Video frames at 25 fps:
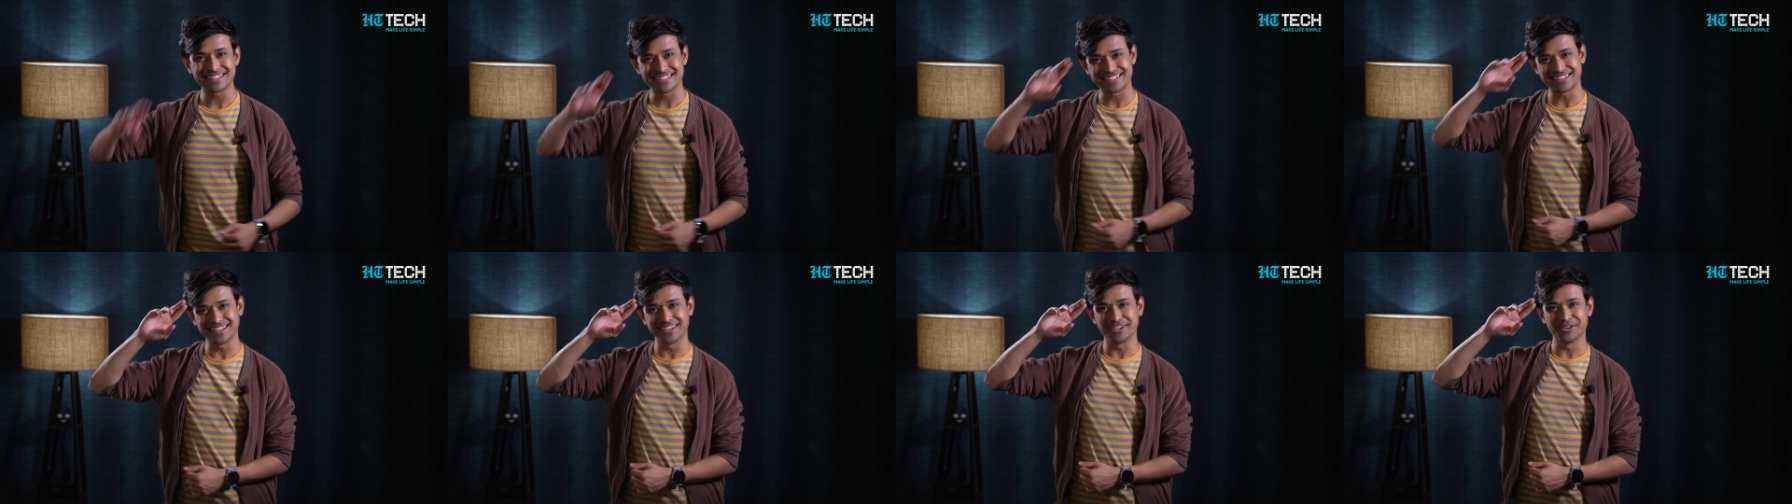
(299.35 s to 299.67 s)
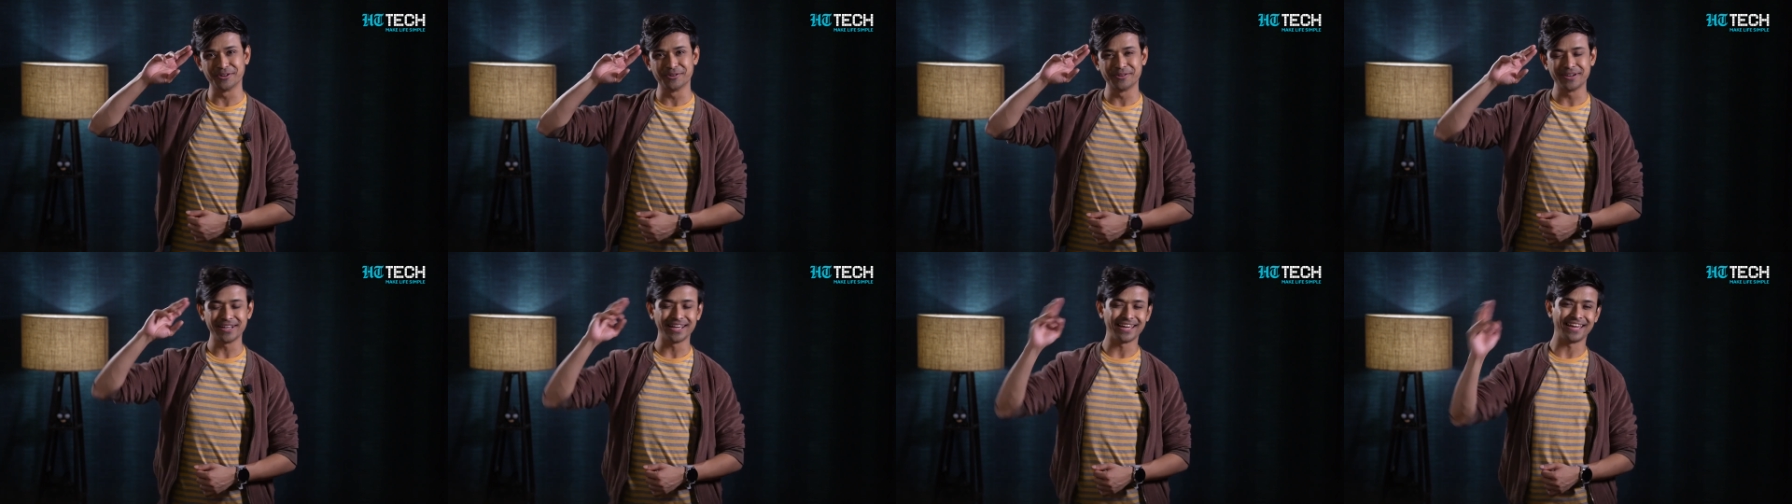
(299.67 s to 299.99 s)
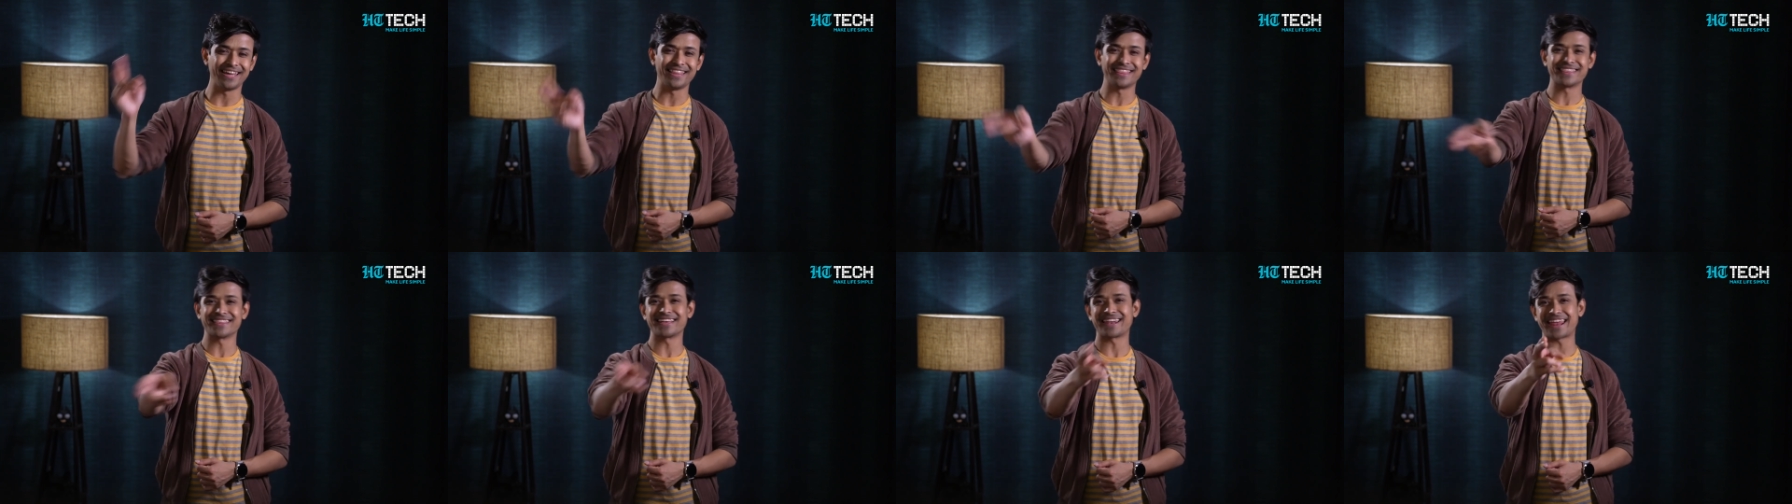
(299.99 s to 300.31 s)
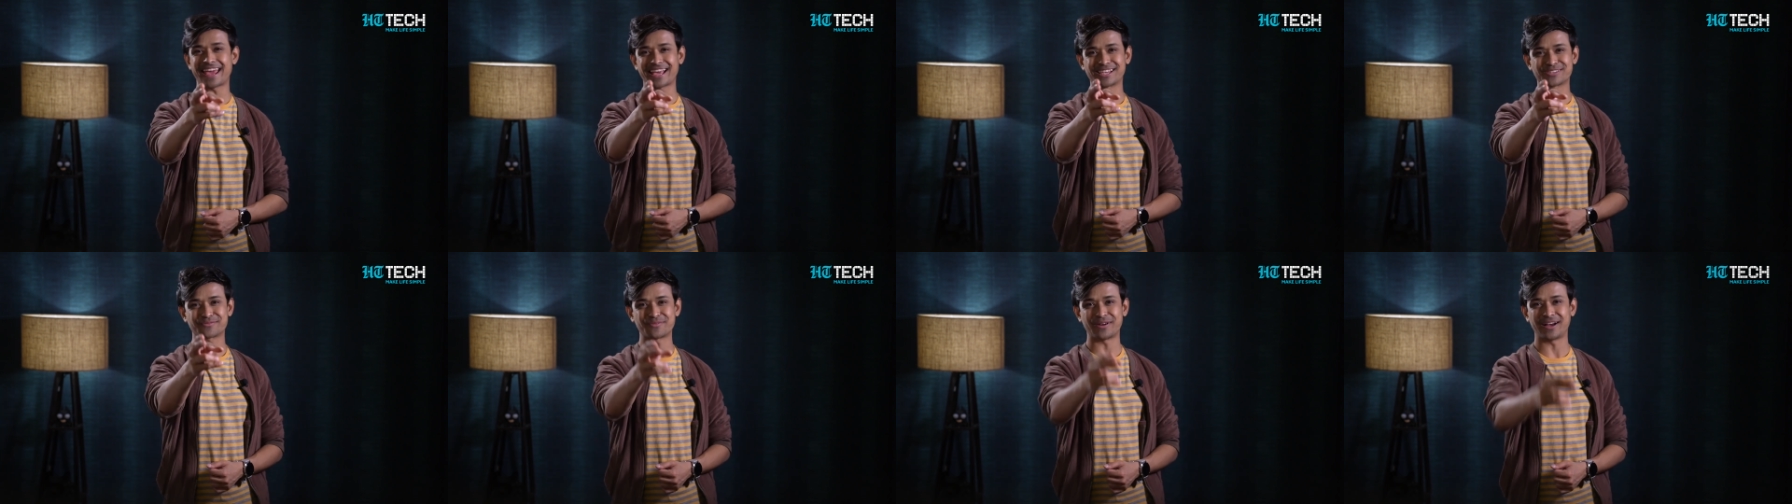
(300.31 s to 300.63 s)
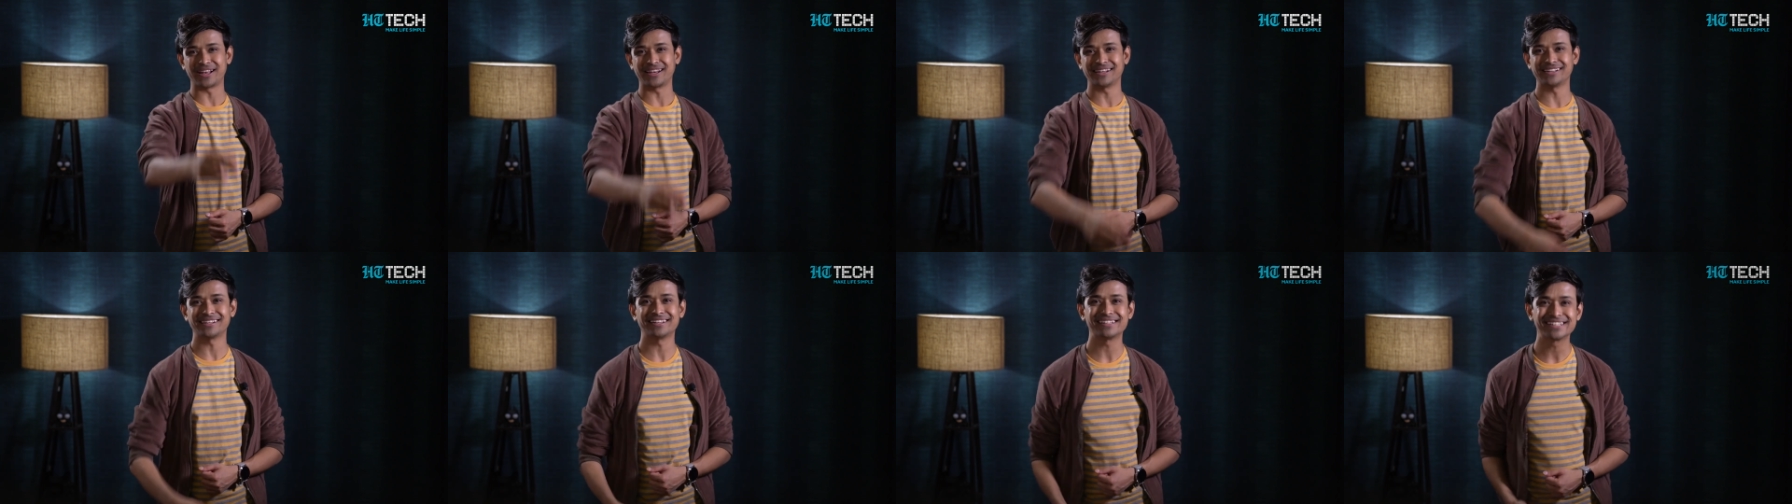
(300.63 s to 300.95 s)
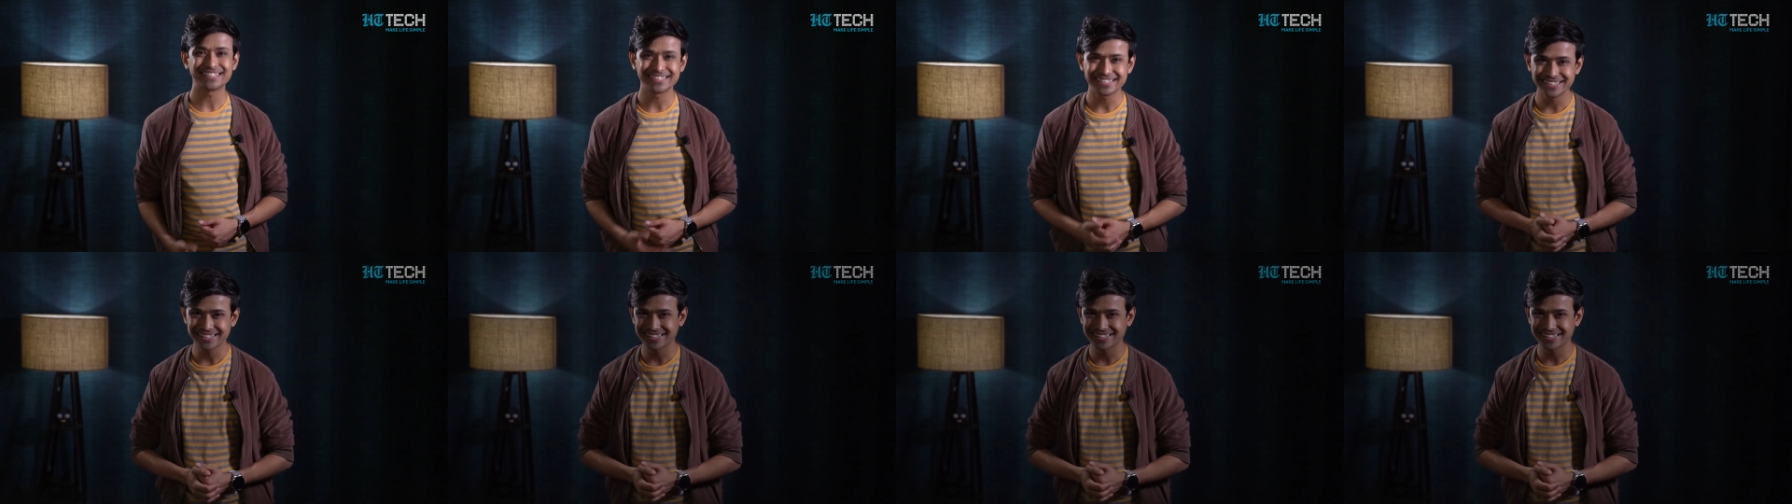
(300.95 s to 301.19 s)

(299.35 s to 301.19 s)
See you in the next one.